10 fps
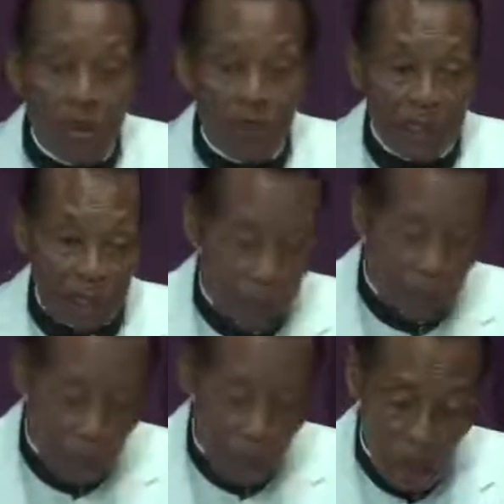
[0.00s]
of wisdom.
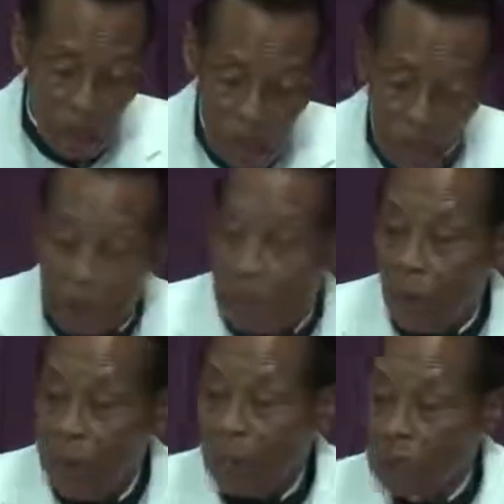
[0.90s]

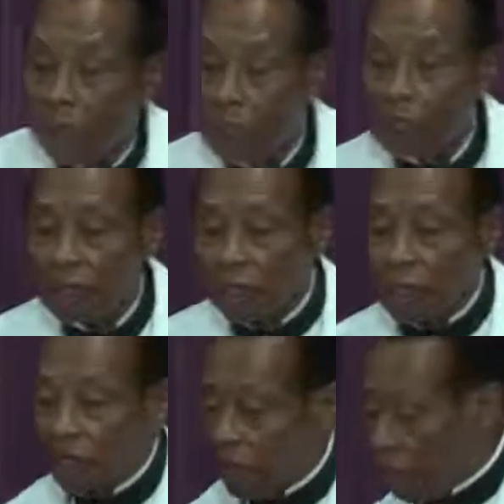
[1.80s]
Chapter 6,
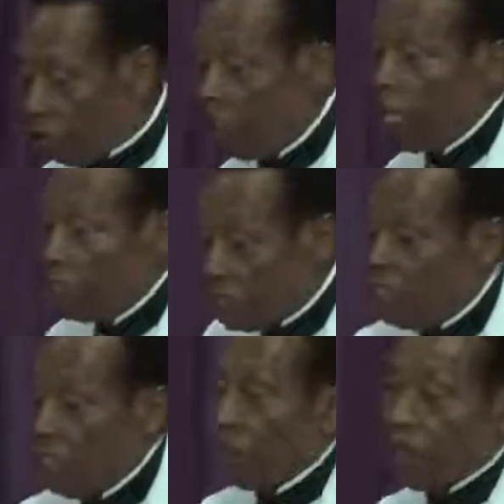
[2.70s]
verse 5
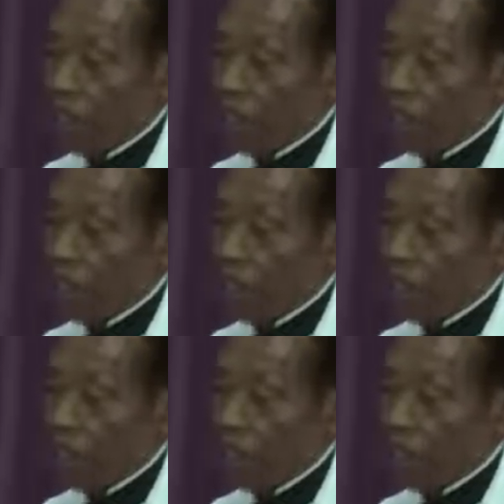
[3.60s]
deliver